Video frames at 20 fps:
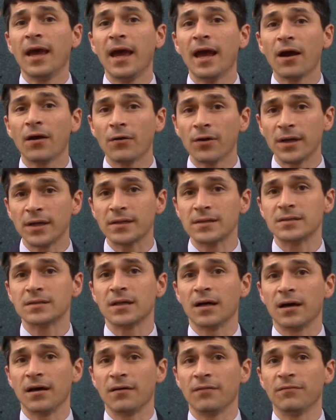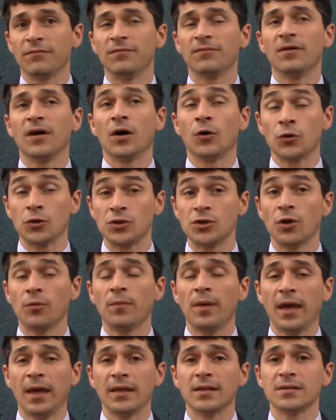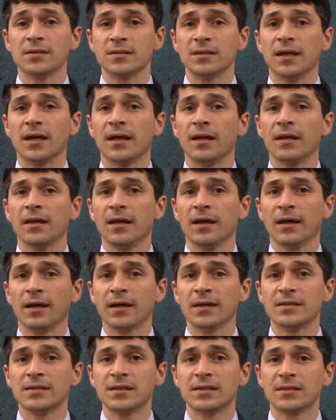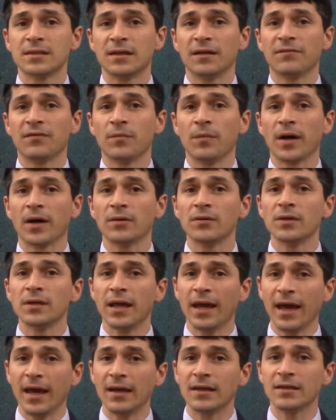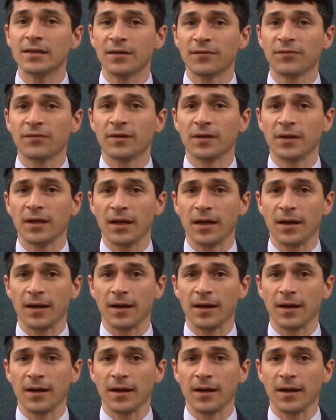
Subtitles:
areas of our domains that consisted of about 8 different